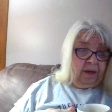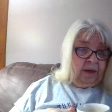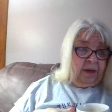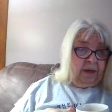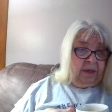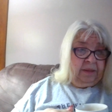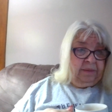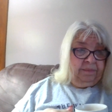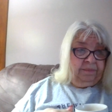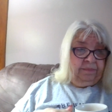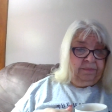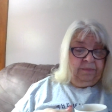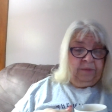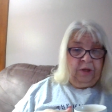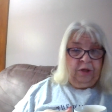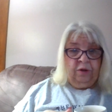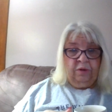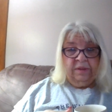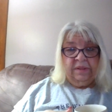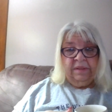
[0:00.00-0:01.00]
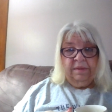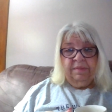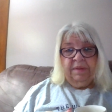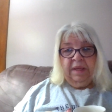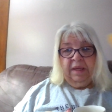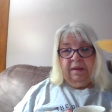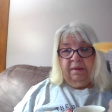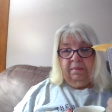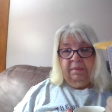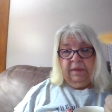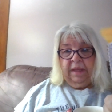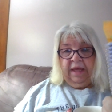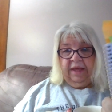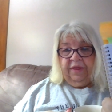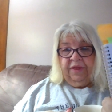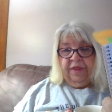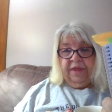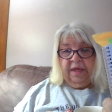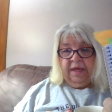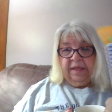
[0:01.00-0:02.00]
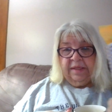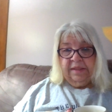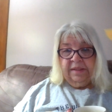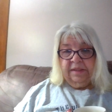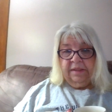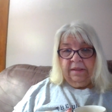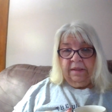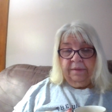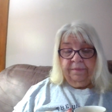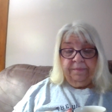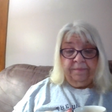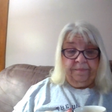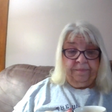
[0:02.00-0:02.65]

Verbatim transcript: uh, you know, something like this.